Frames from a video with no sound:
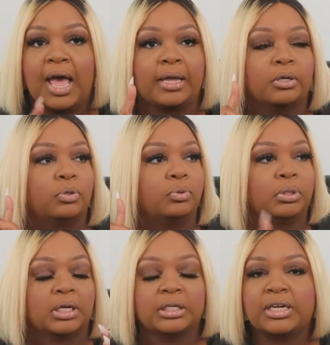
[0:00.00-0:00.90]
I can do
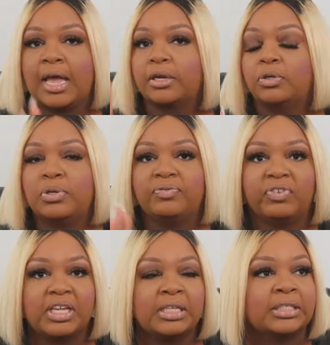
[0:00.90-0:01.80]
lunch, I can do
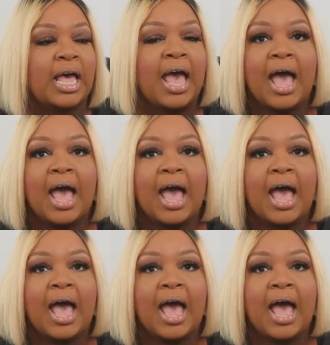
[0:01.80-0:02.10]
events,